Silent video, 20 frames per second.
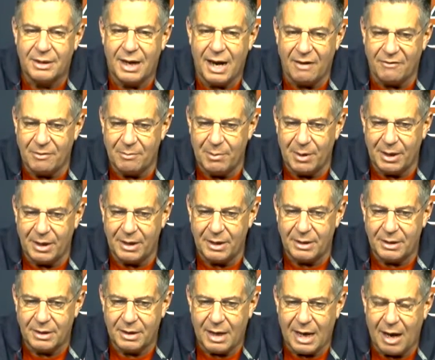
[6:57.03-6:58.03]
everybody
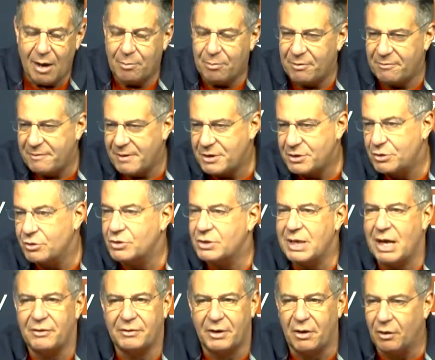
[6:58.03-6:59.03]
how professional
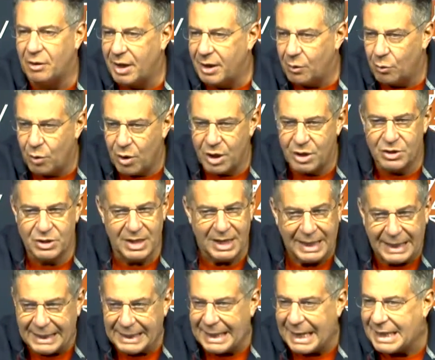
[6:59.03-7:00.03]
South Carolina was
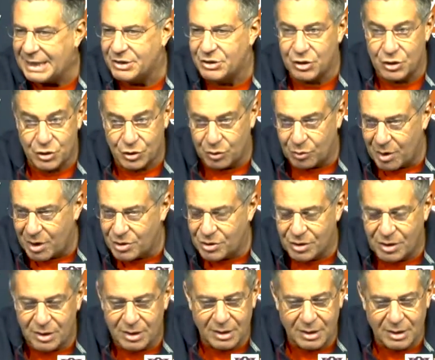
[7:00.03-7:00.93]
in that situation.